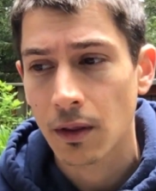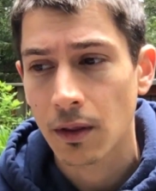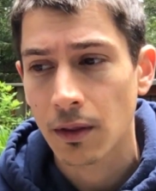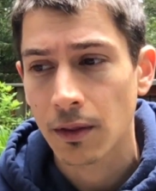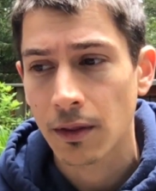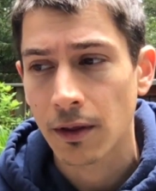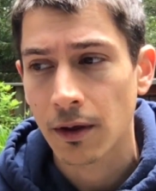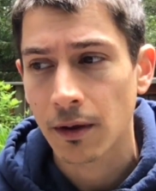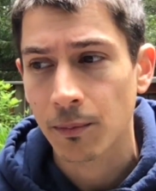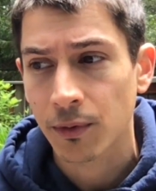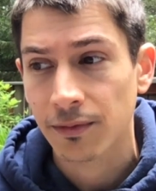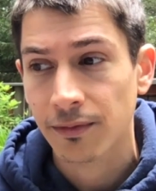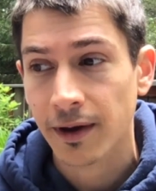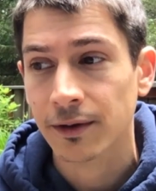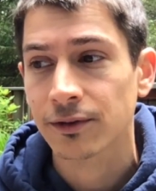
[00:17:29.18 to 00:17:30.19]
the
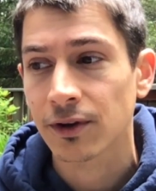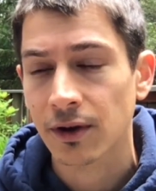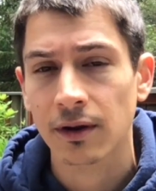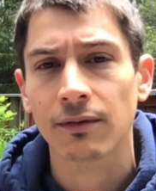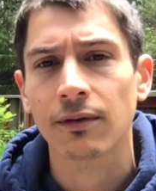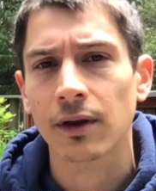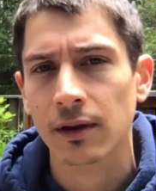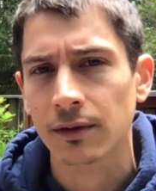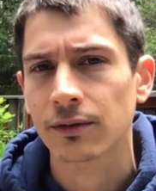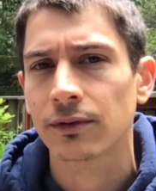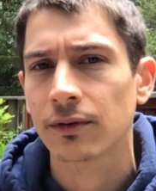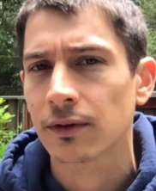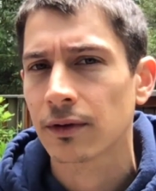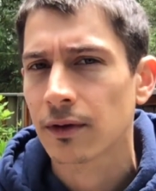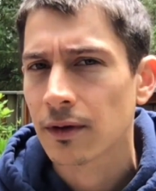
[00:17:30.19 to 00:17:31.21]
profound
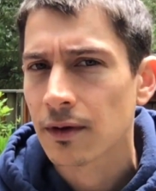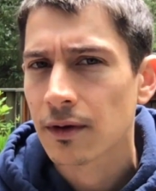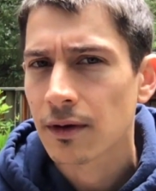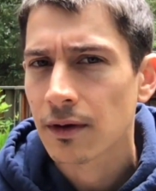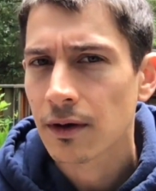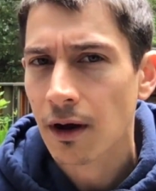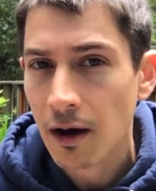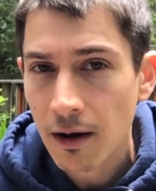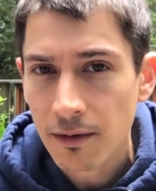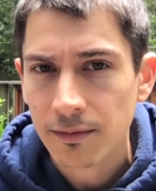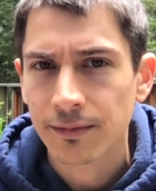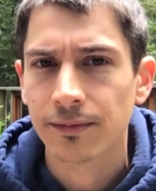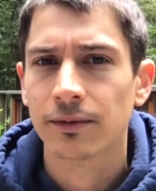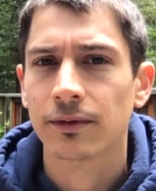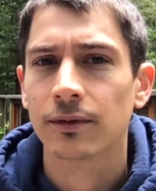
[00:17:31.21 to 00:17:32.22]
significance
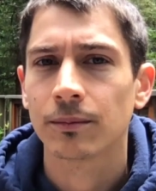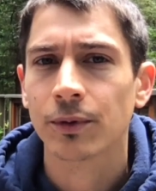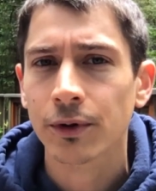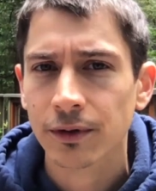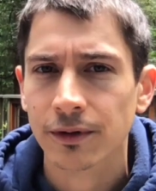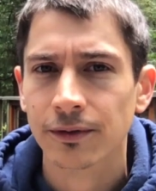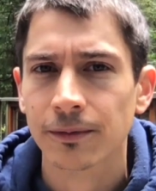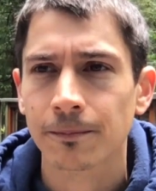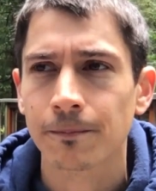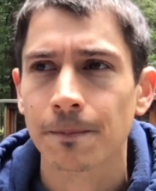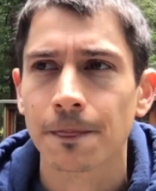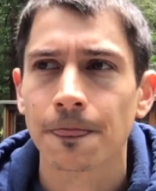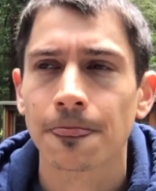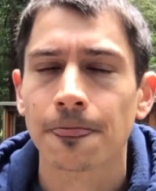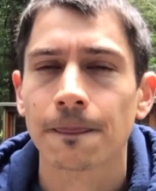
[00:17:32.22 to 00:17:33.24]
of pluralism.
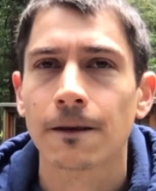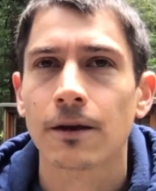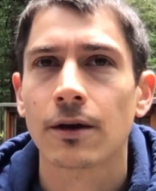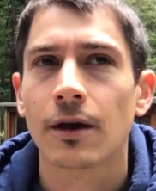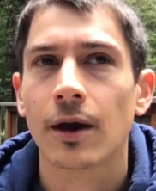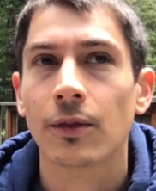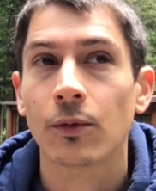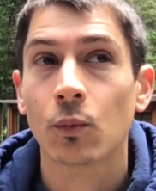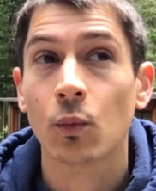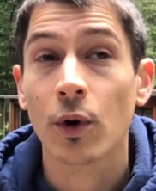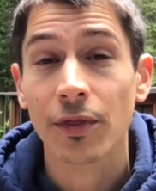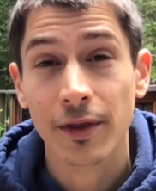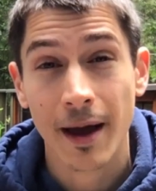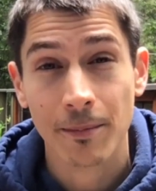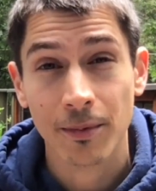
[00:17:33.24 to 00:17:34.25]
And
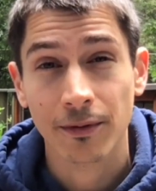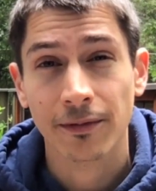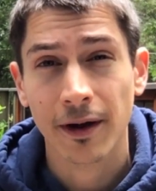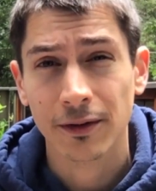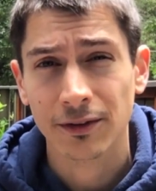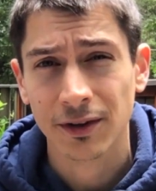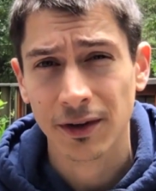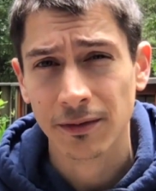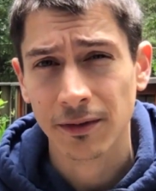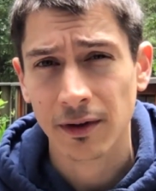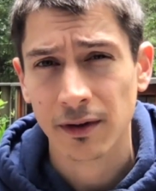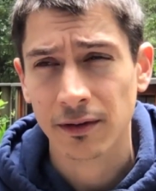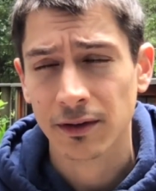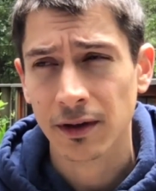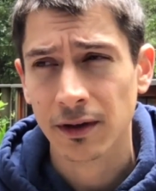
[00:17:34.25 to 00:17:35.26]
what that profound
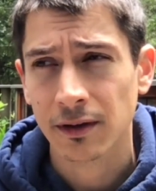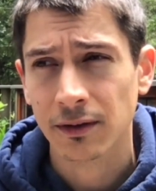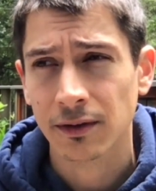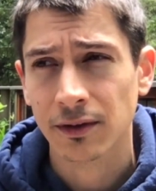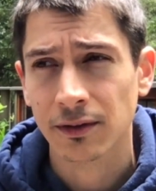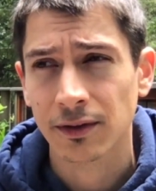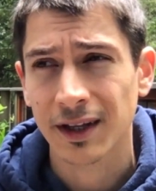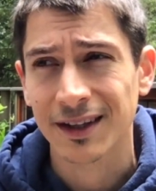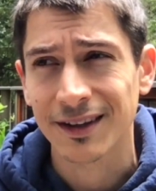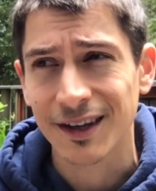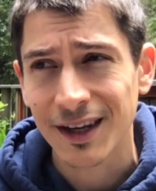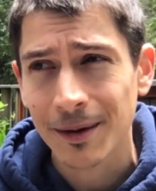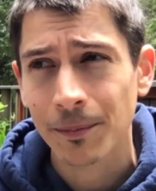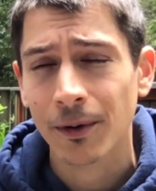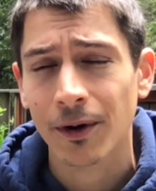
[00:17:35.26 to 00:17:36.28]
significance is it's
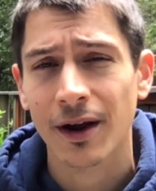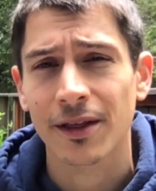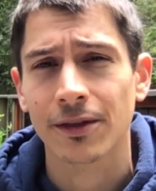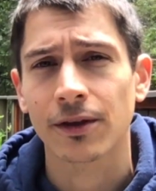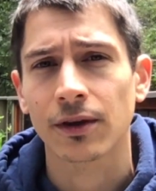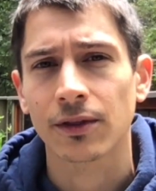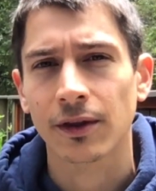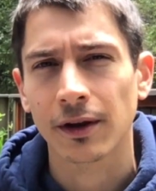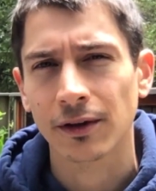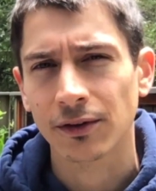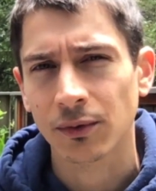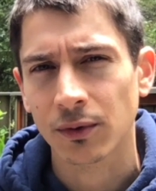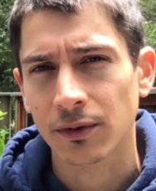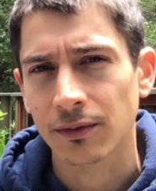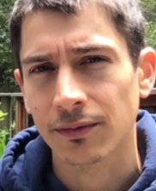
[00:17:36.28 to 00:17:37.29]
deeper, I think, than a
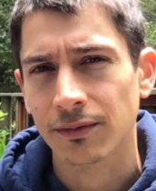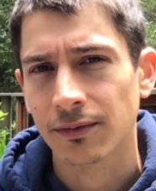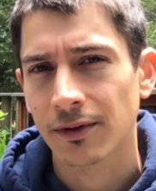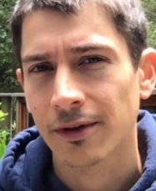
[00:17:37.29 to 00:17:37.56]
sort of